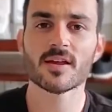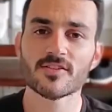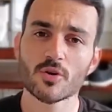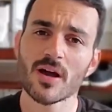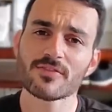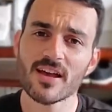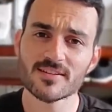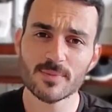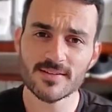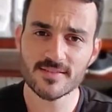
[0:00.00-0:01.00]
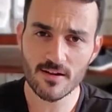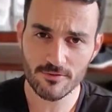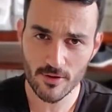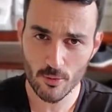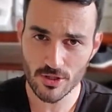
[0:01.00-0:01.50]
So I've asked
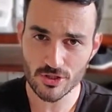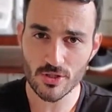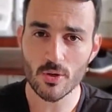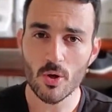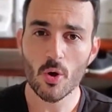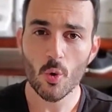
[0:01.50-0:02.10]
myself a question.